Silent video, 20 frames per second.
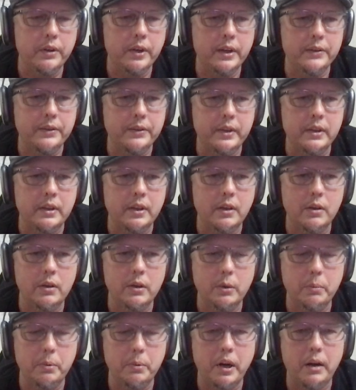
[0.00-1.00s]
And I was like,
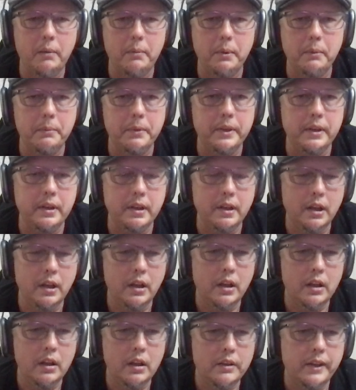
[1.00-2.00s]
no problem. And
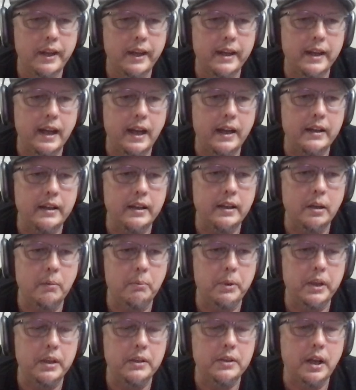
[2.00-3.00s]
that guy ended up
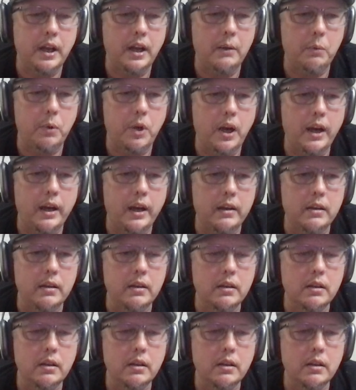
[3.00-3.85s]
being Todd White.